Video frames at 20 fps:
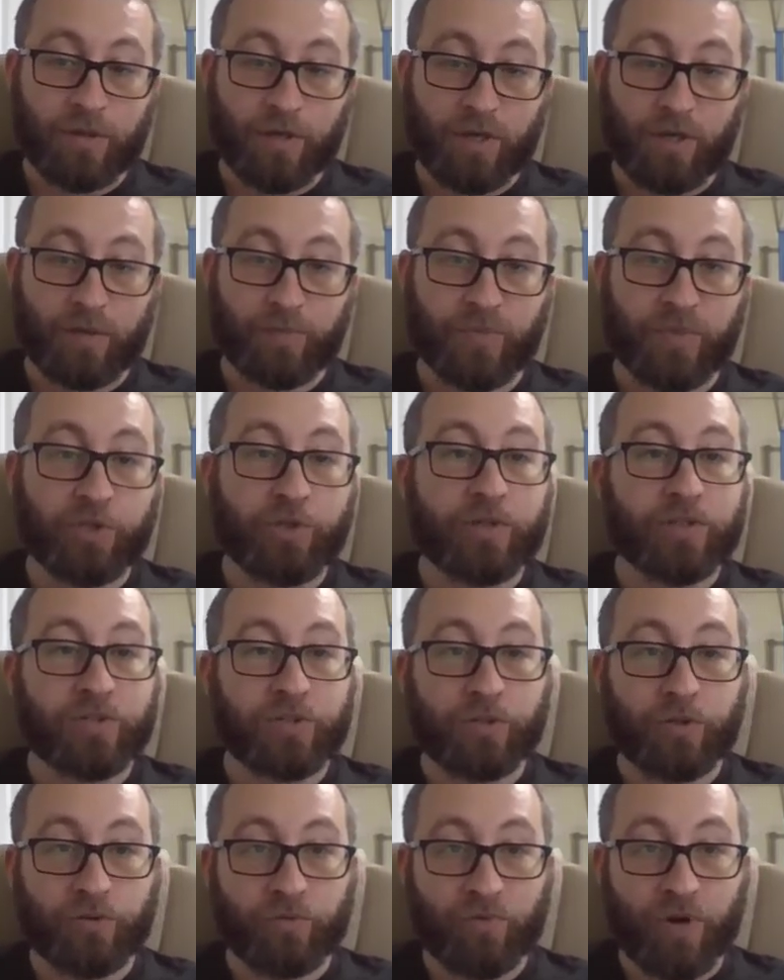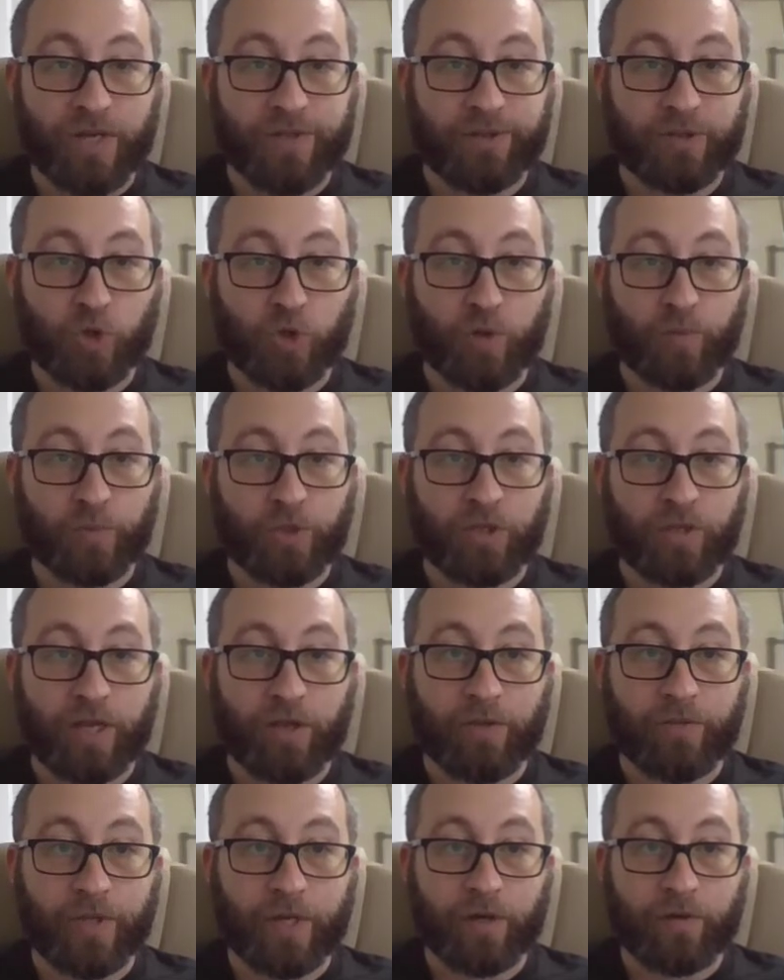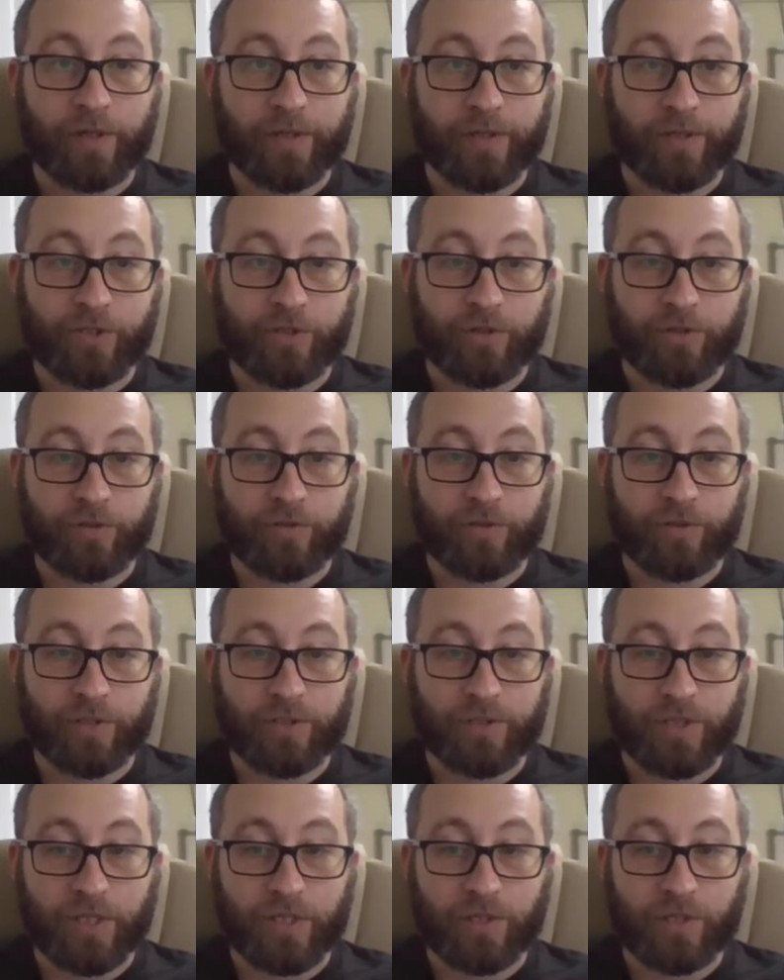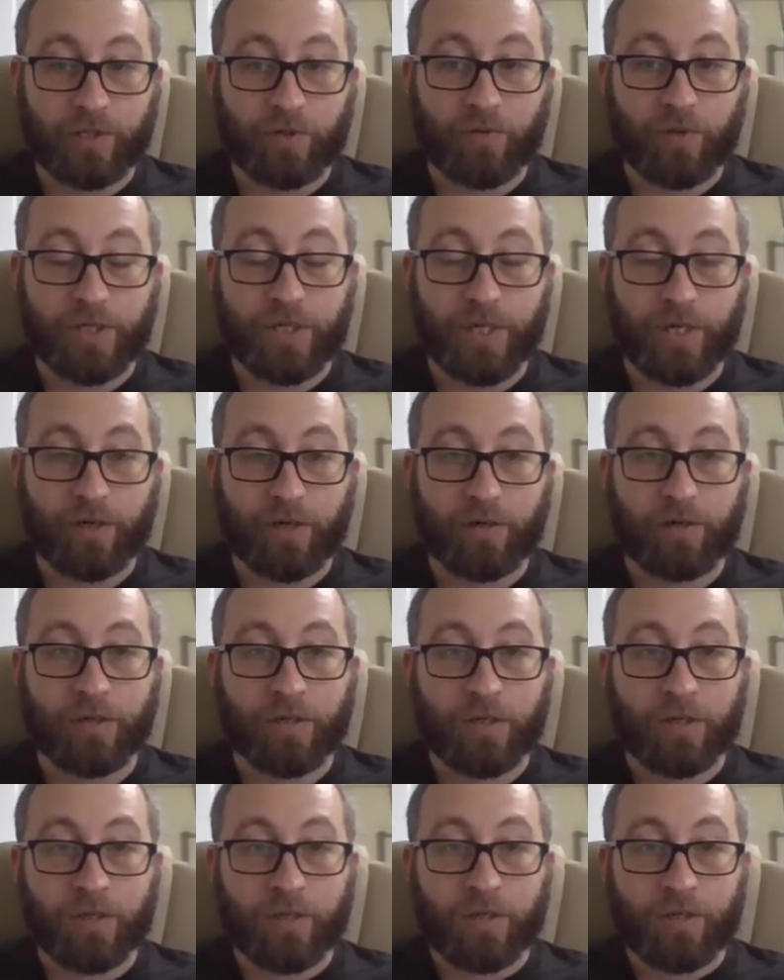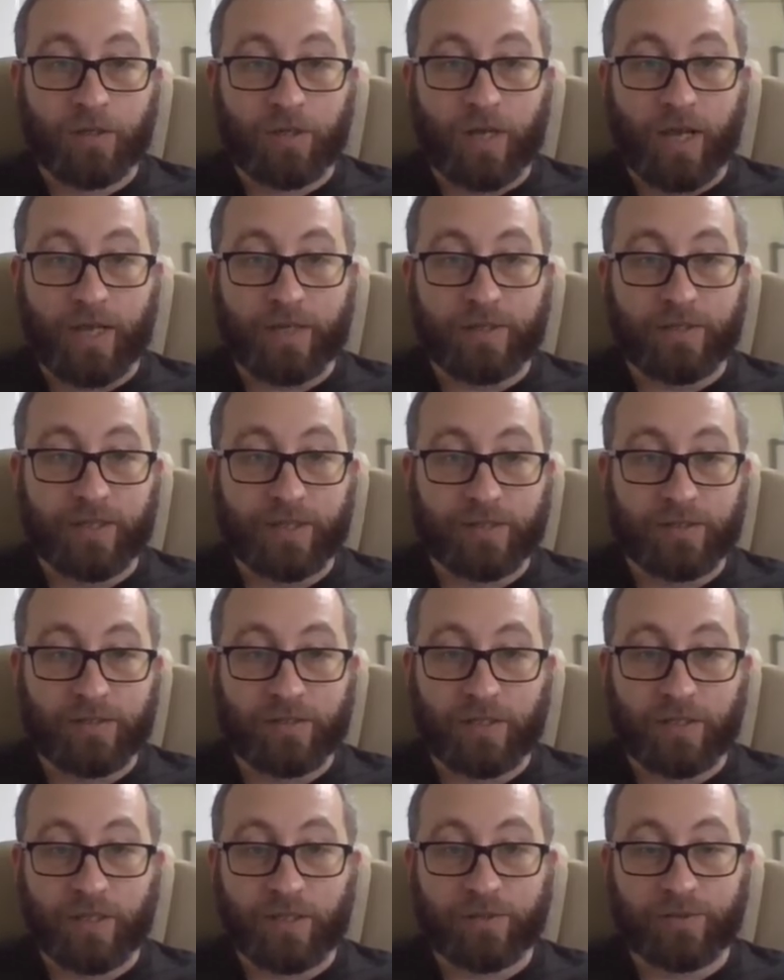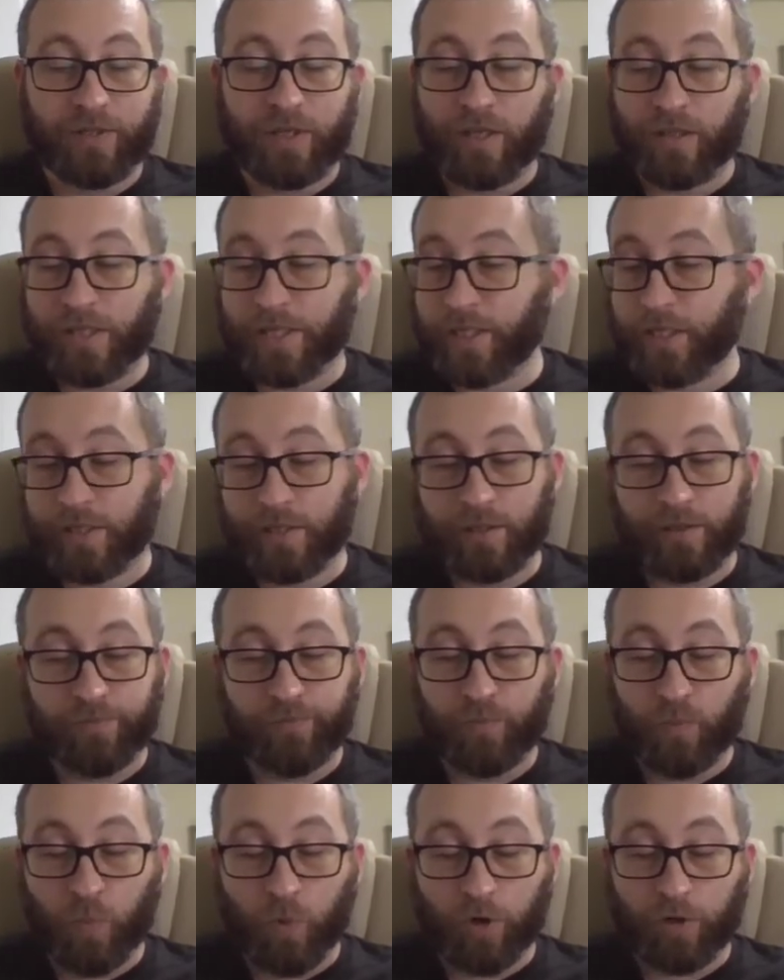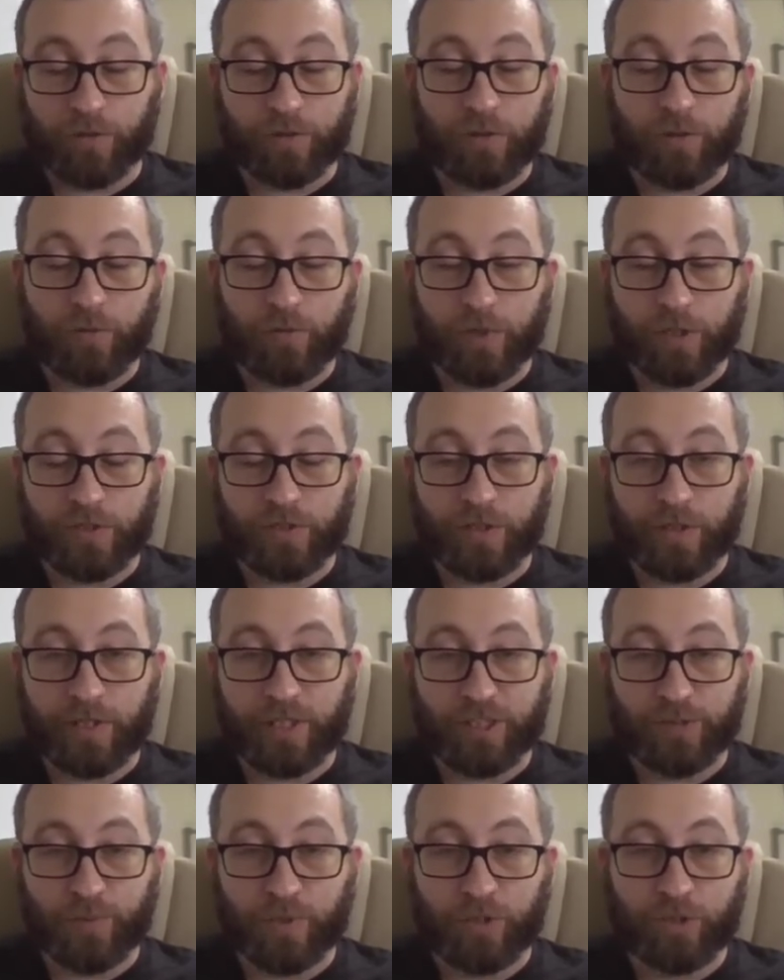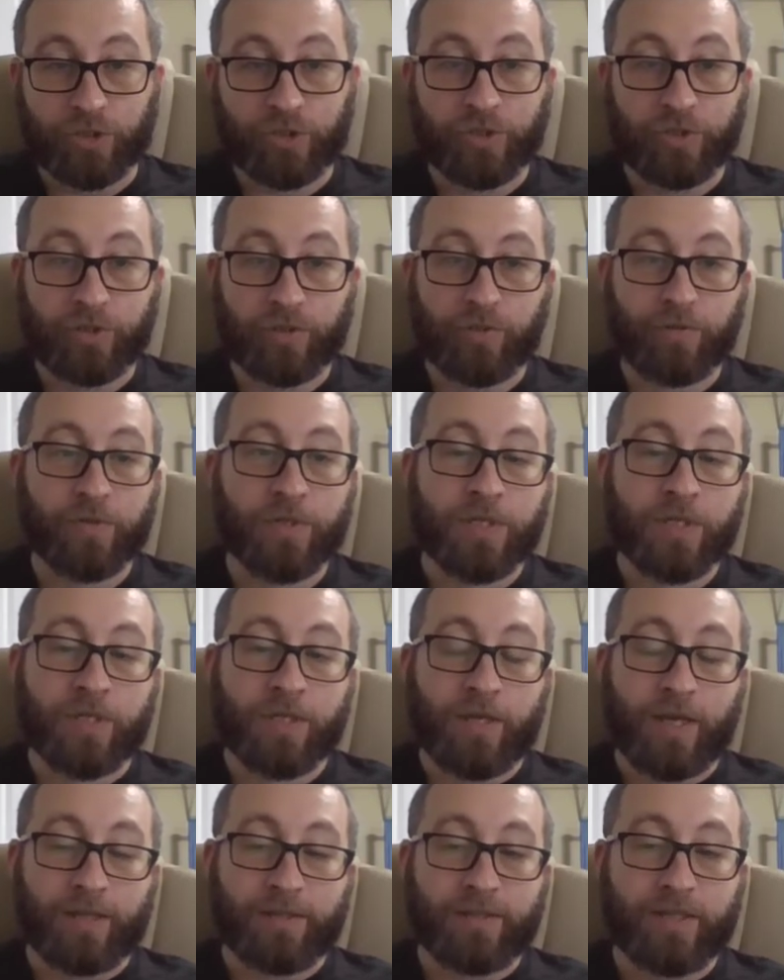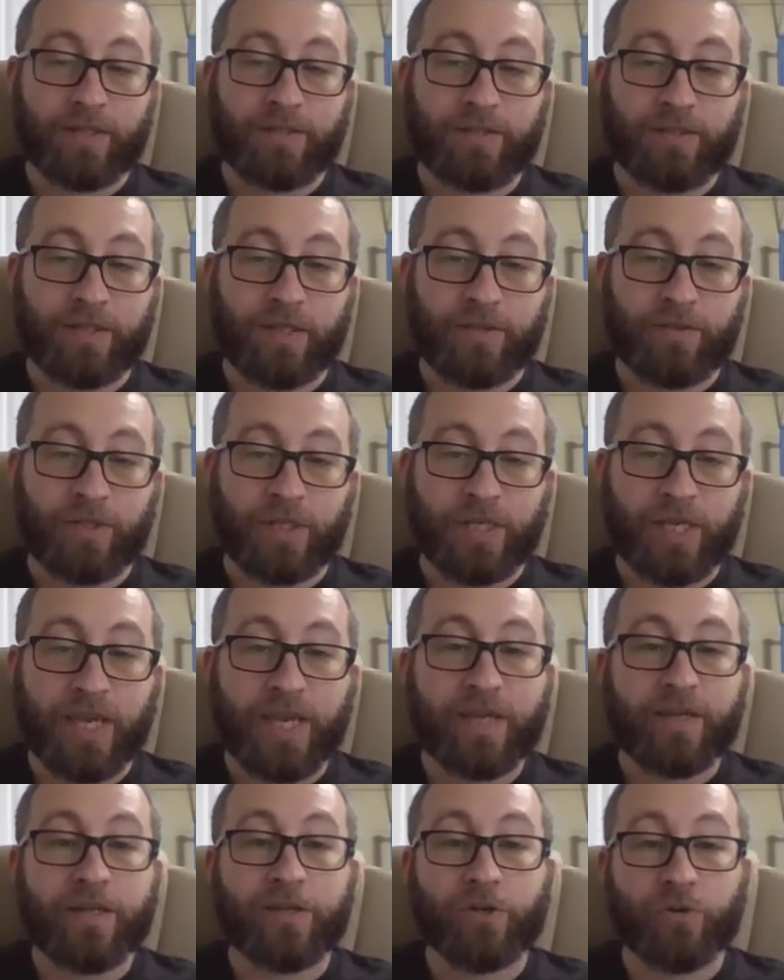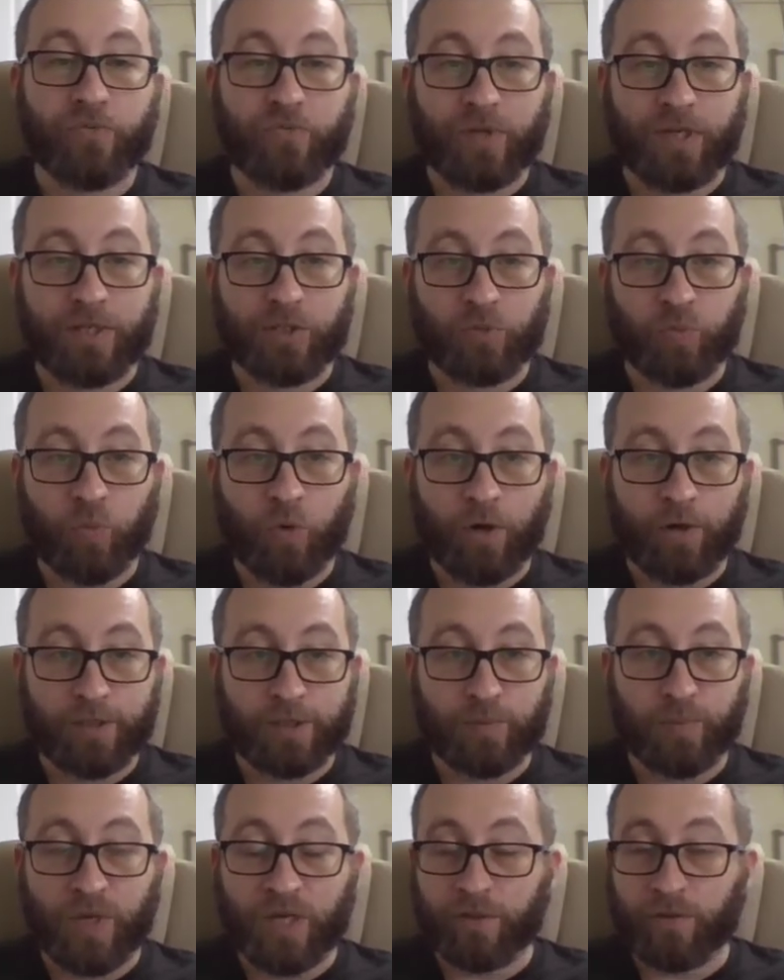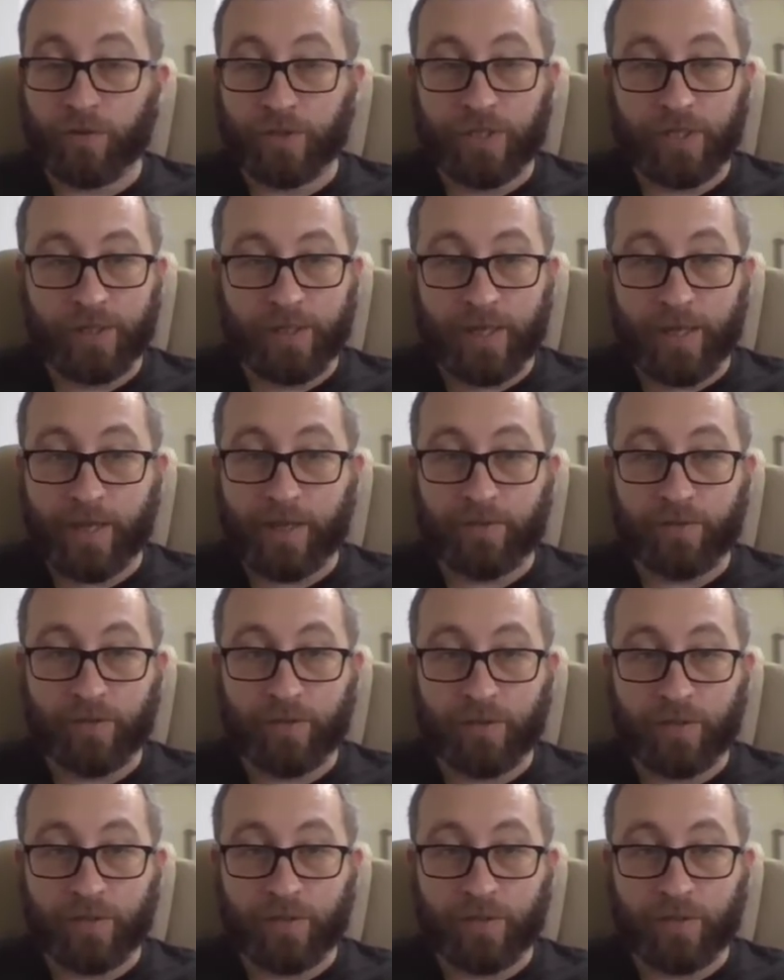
You can write the terminal out there like I showed you a second ago on here. I test that the LED all works like it's supposed to. I test that the CAN interface works by looking at,